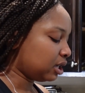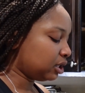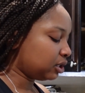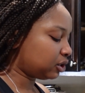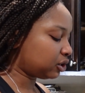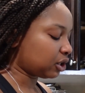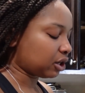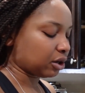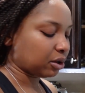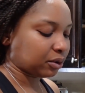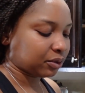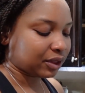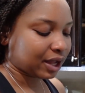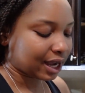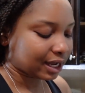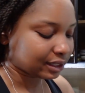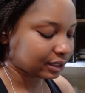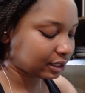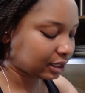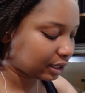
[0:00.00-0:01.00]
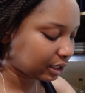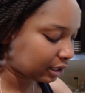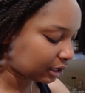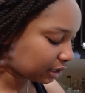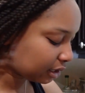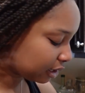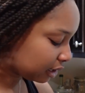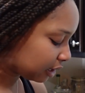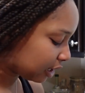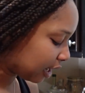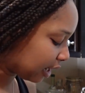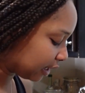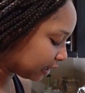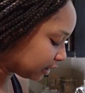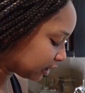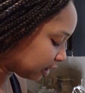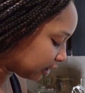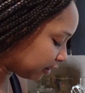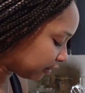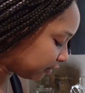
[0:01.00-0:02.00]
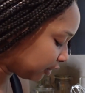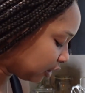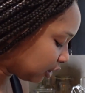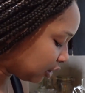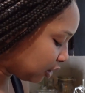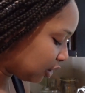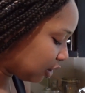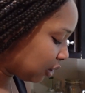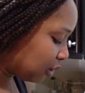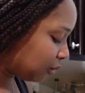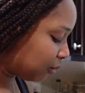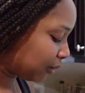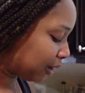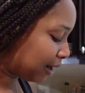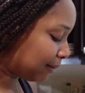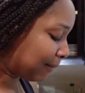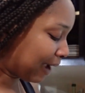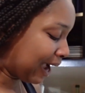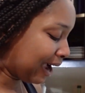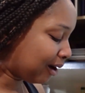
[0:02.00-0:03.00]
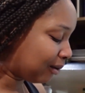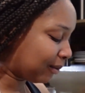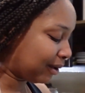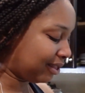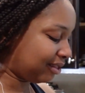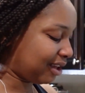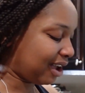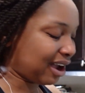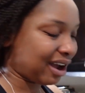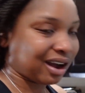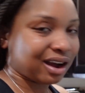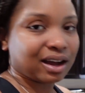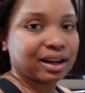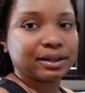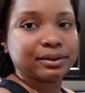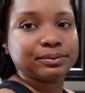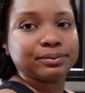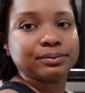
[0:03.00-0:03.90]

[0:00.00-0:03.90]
So that's kind of where I'm at with that